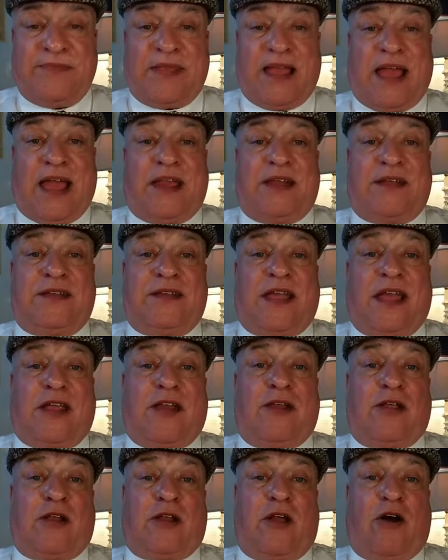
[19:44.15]
at
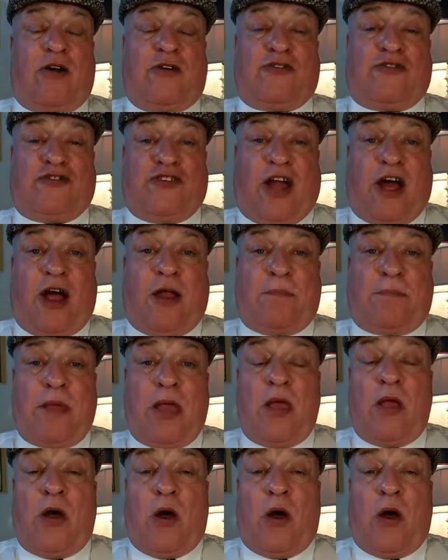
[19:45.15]
9 o'clock sharp